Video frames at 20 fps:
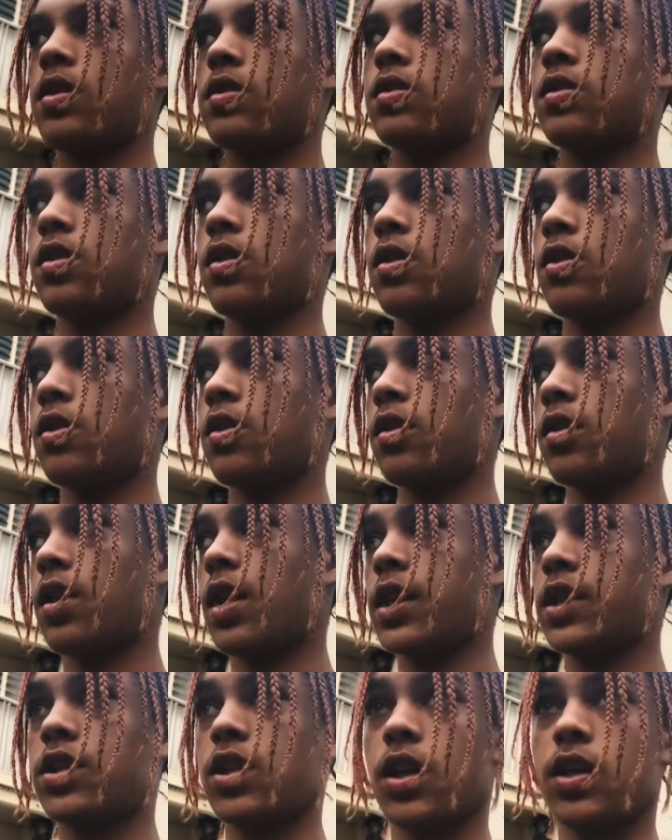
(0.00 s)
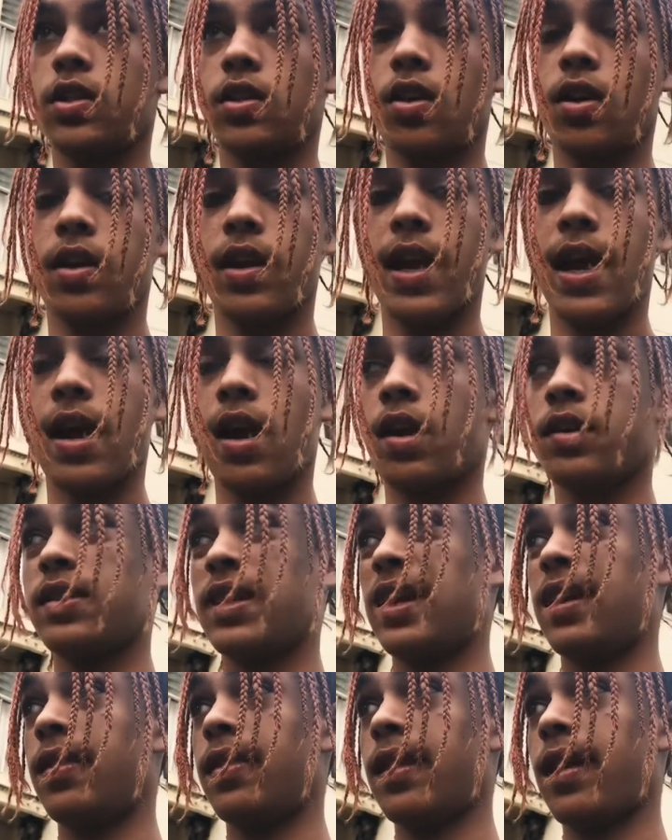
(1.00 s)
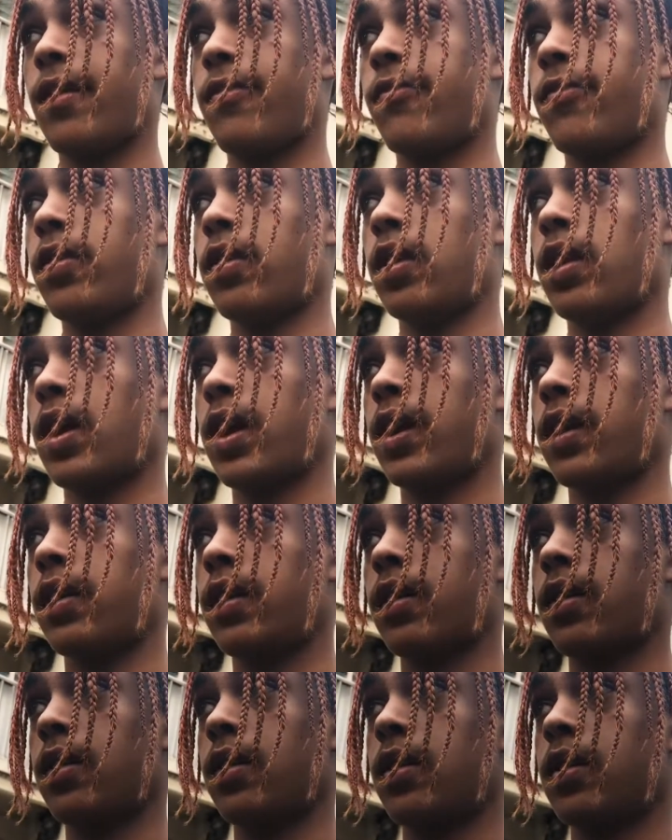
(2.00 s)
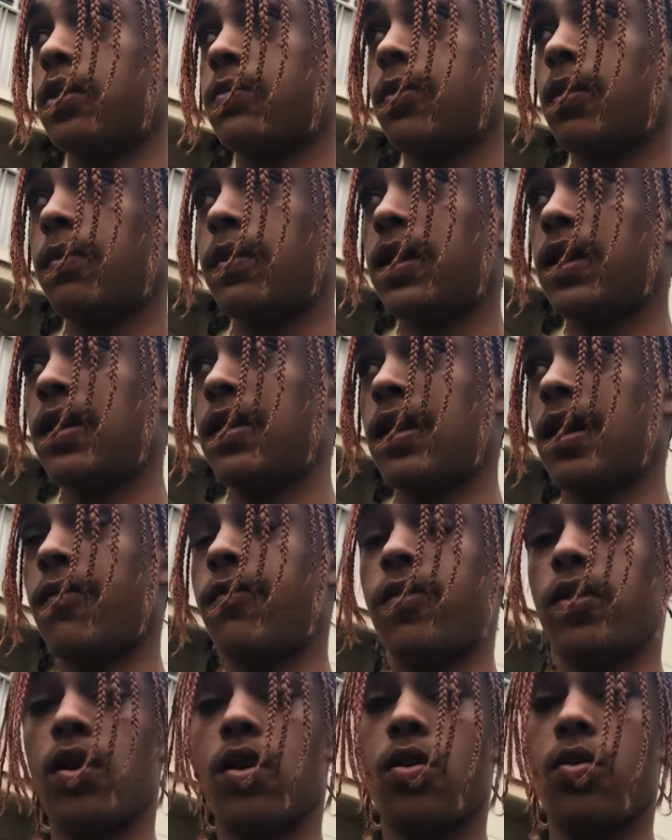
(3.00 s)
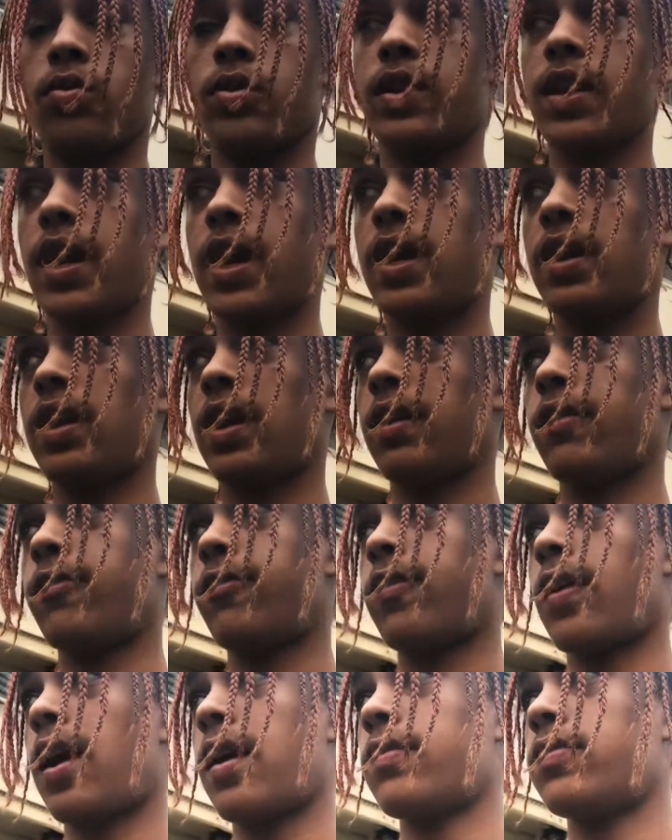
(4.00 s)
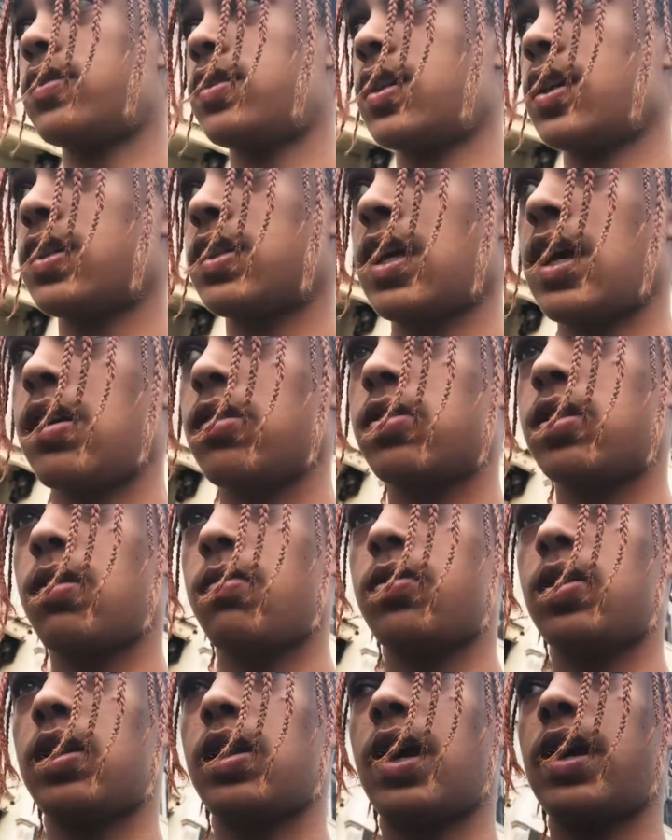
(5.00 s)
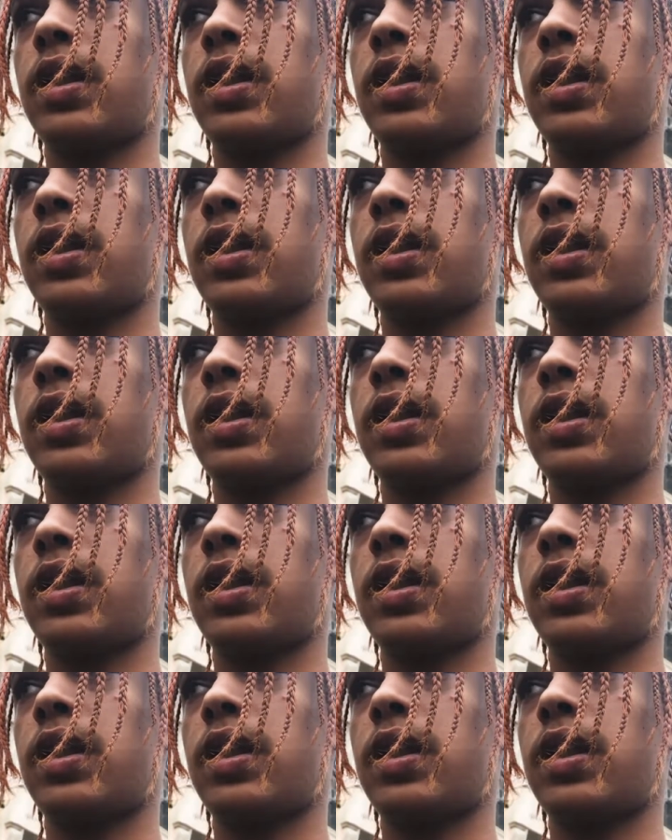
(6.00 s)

So I just got out. I was in there for like, I was probably in there for the whole day, like 5-6 hours, something